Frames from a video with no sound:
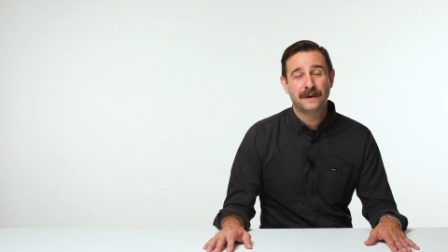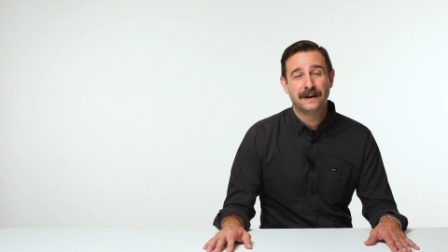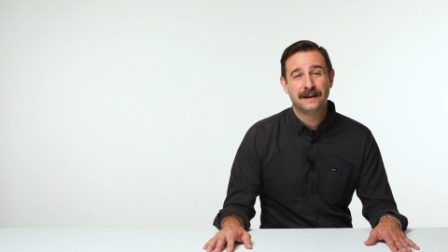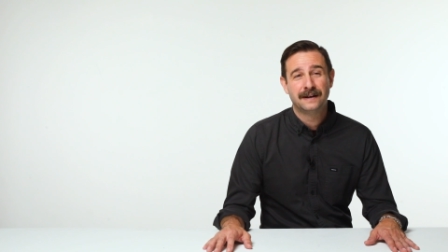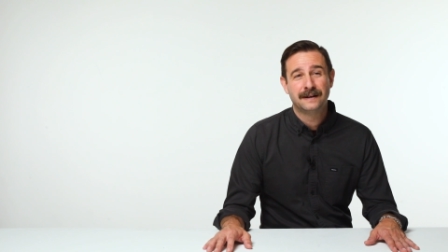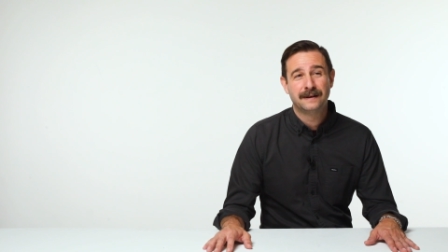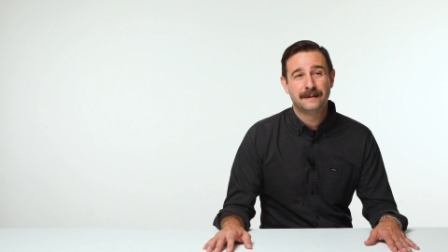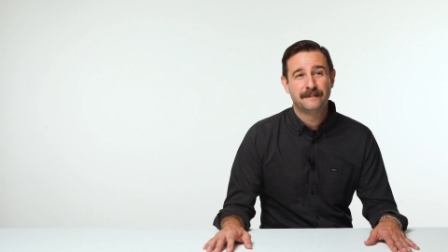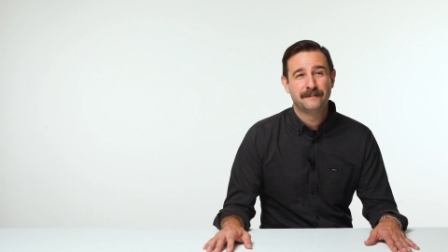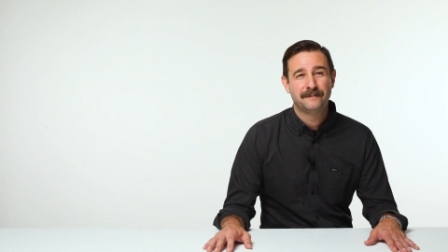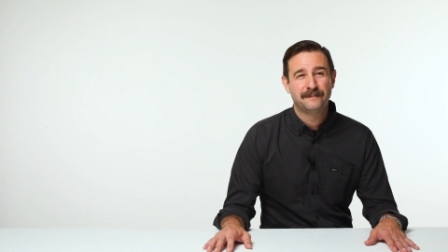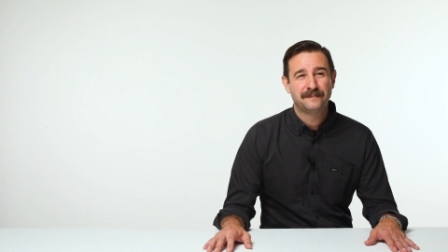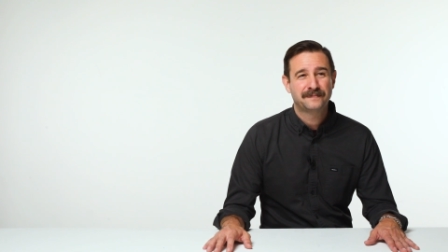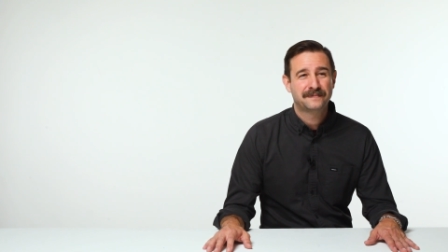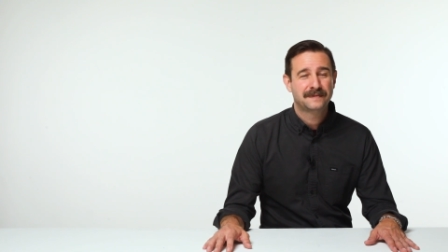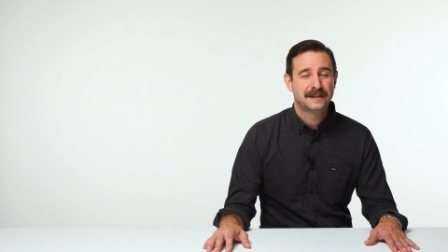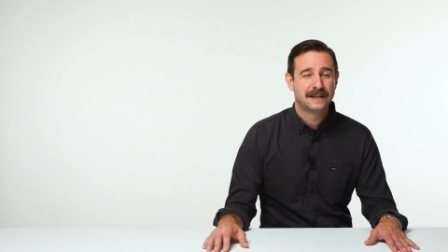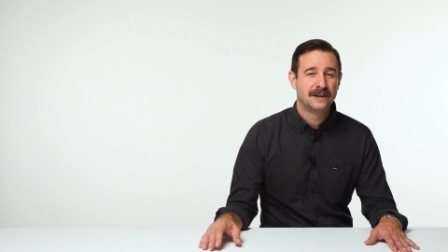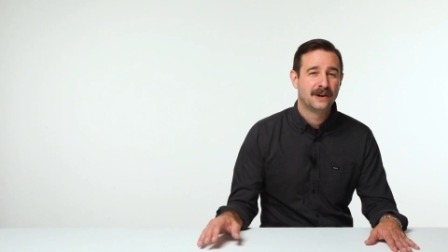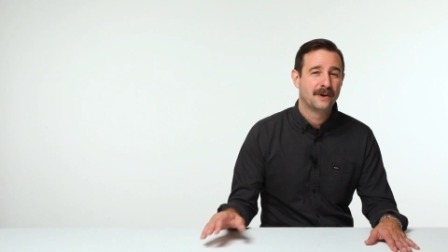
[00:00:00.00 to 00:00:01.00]

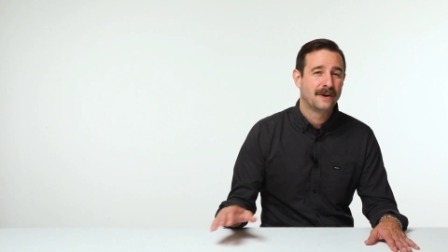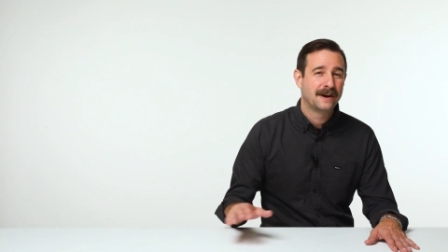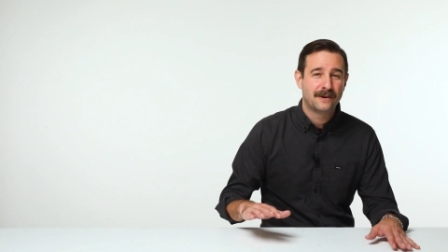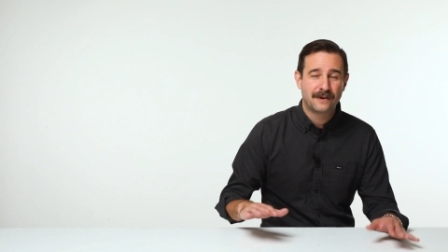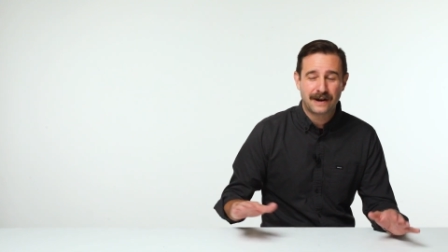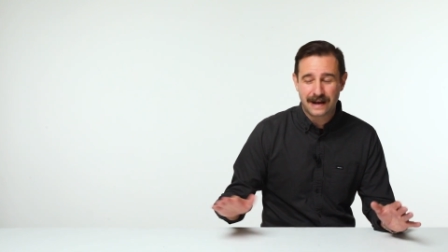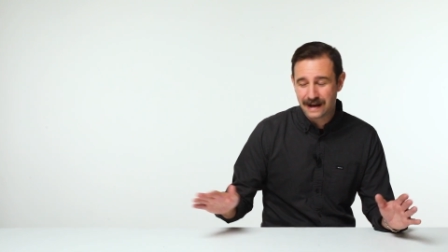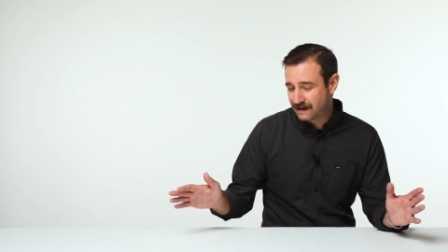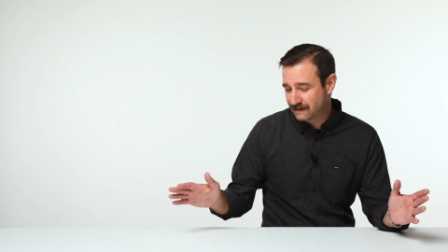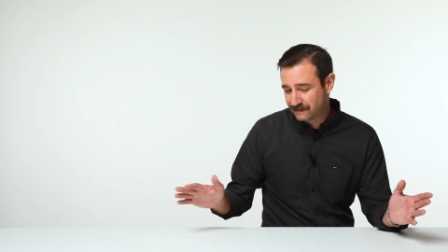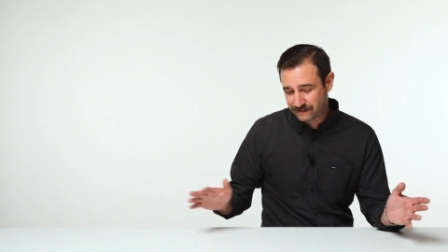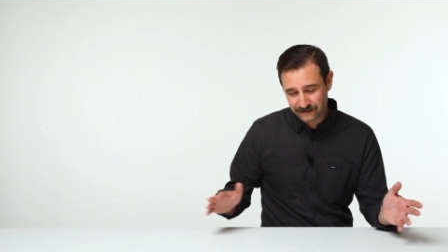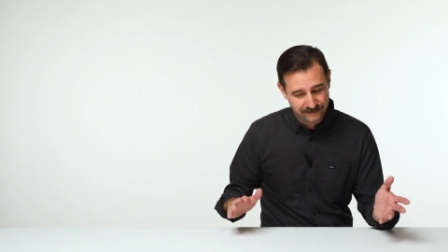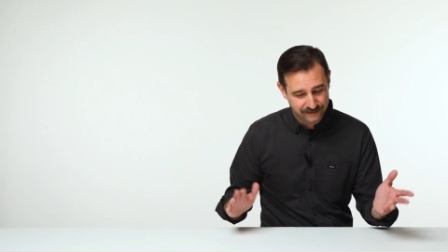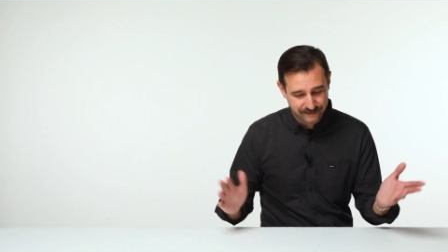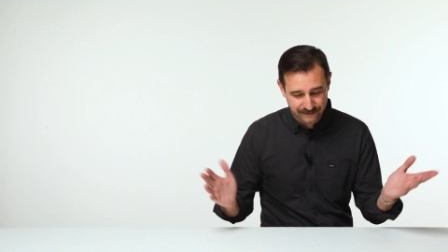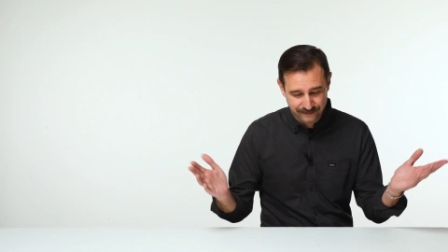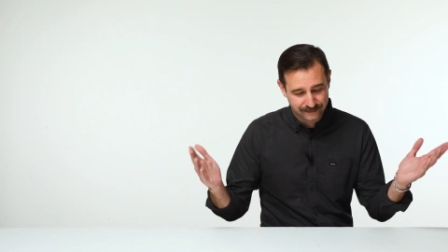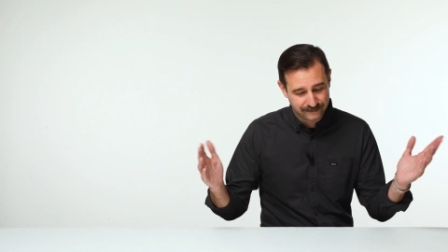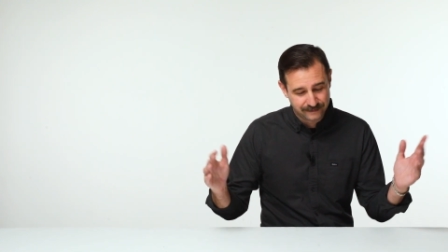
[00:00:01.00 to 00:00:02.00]
You know, I don't
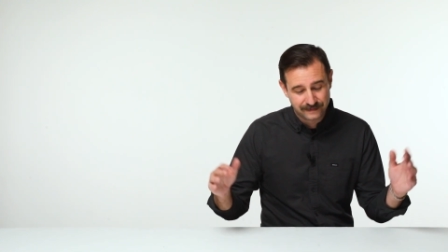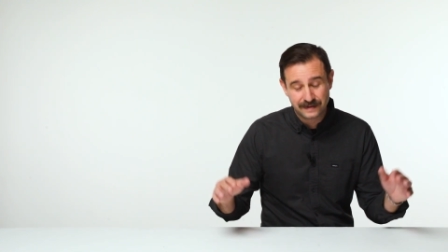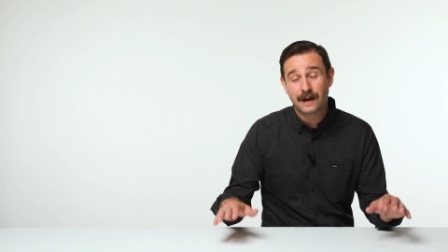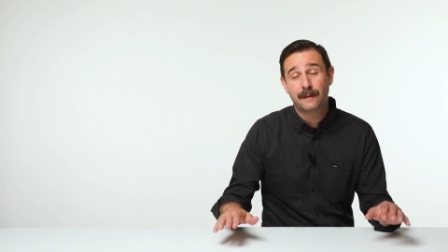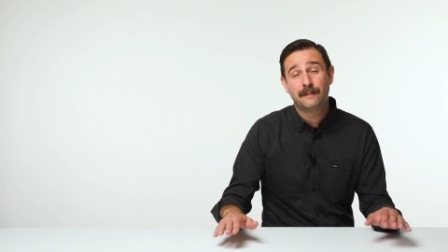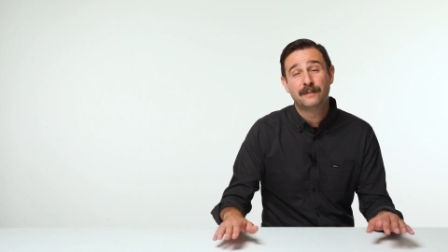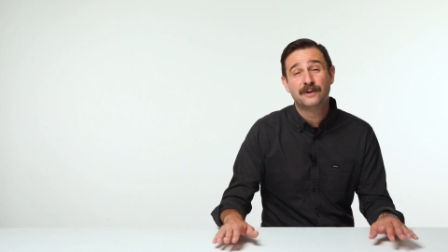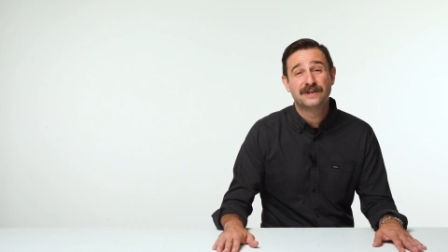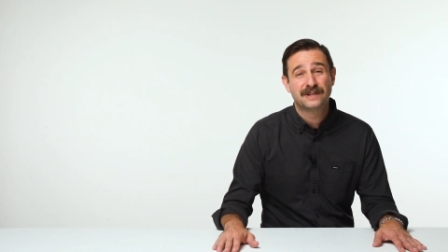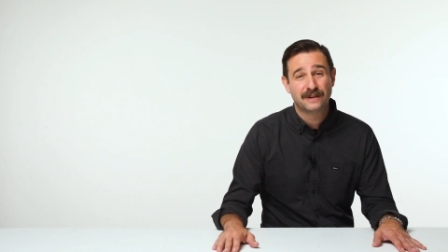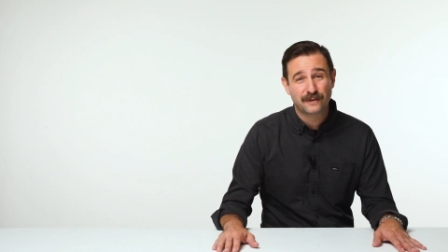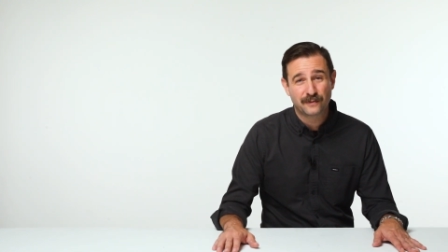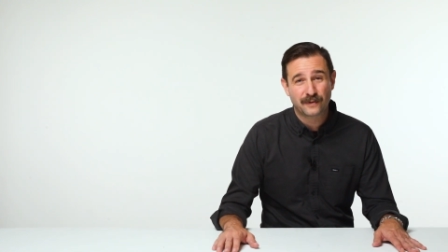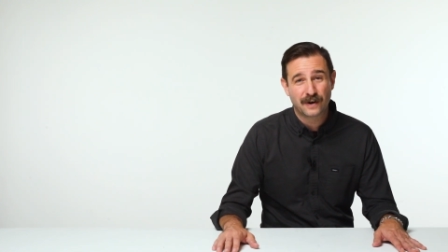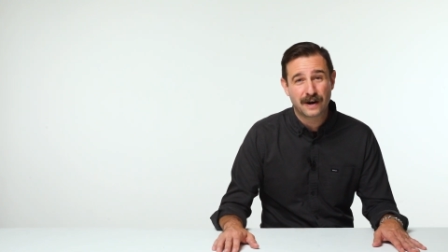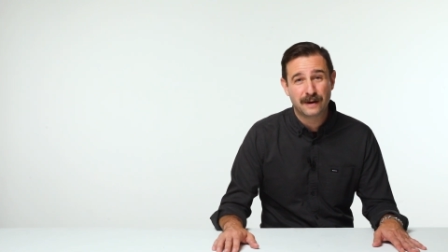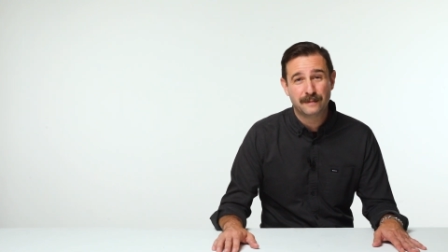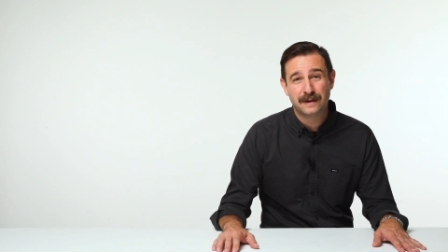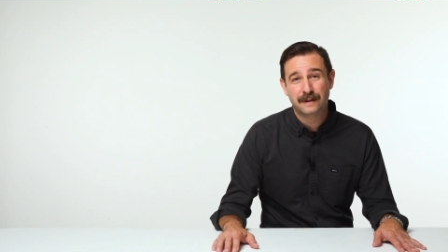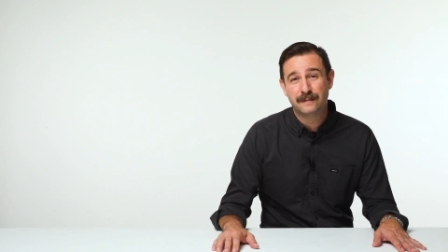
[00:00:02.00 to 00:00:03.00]
have numbers in
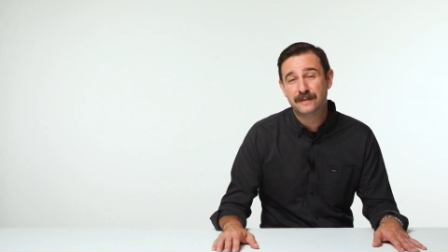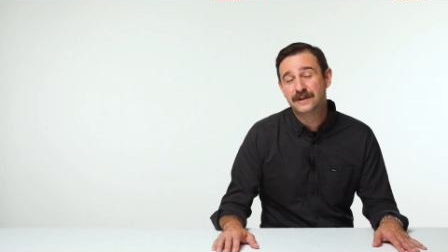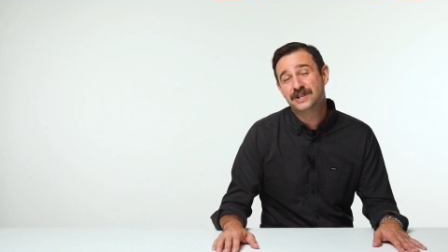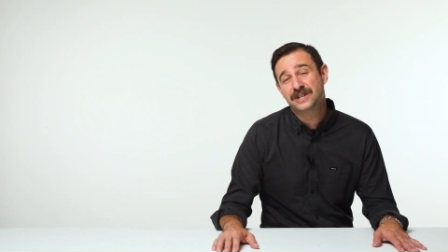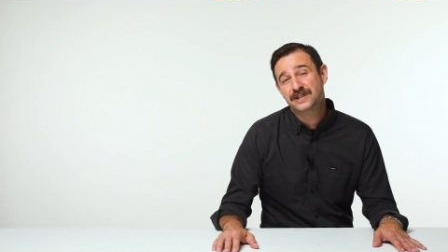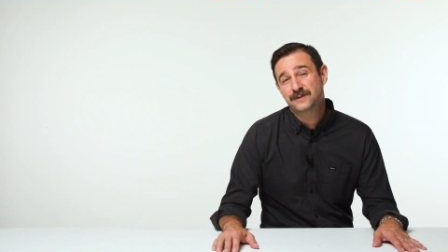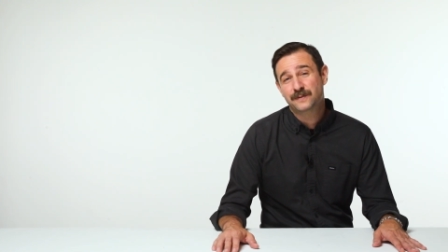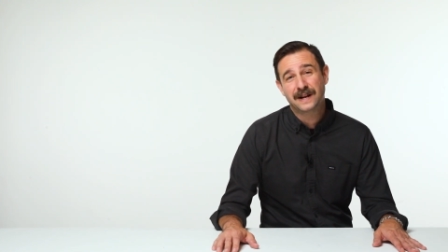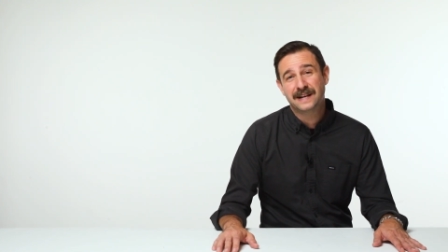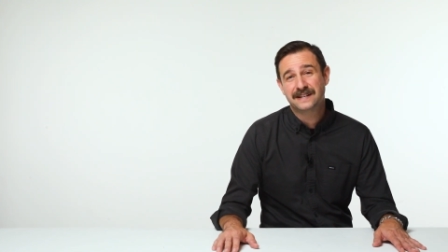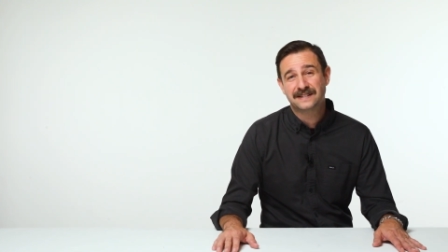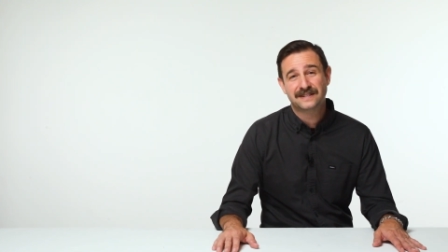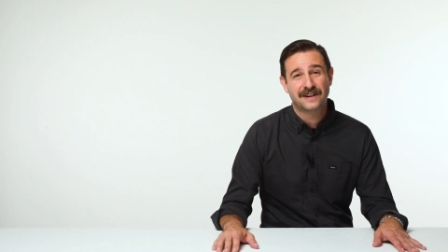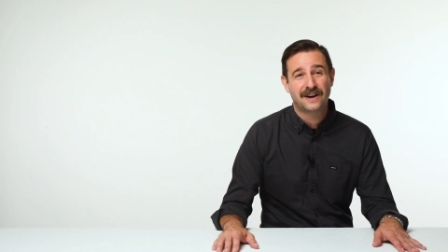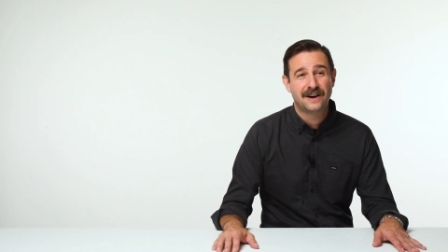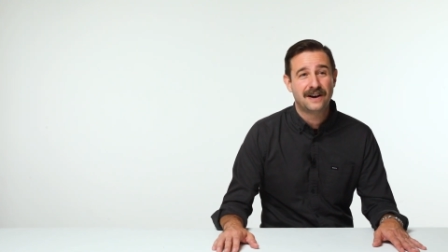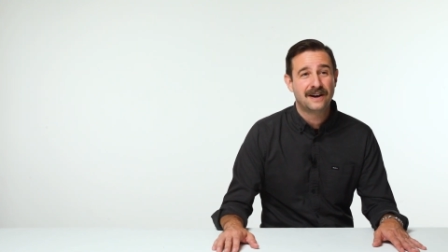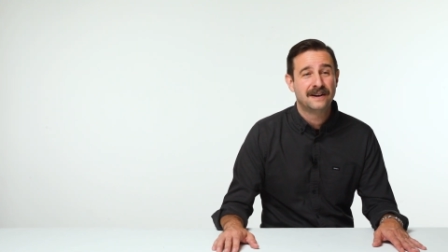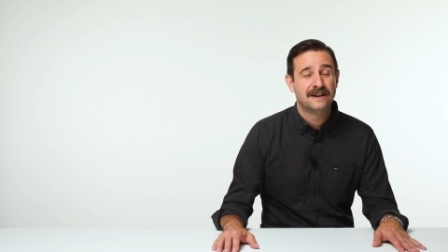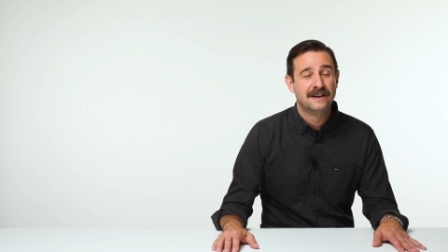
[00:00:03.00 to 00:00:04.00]
front of me, but just what I
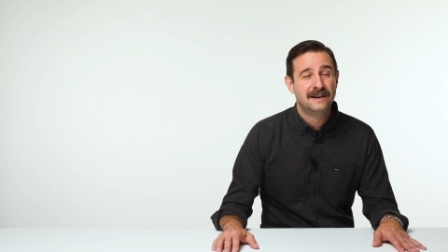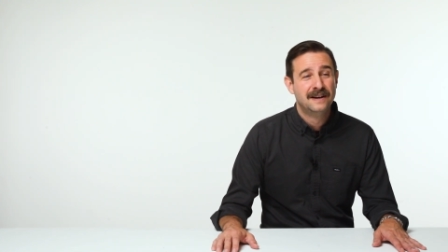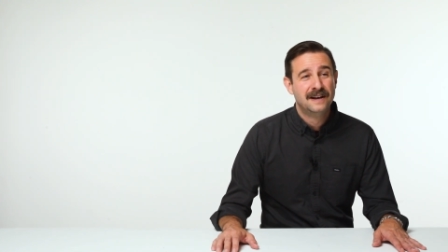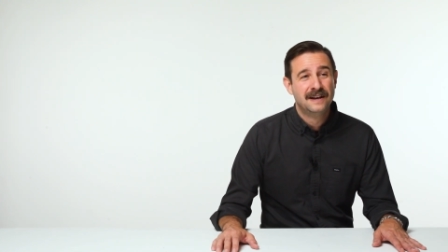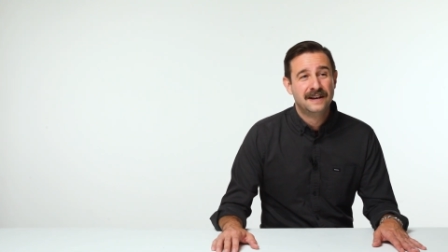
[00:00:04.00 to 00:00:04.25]
saw,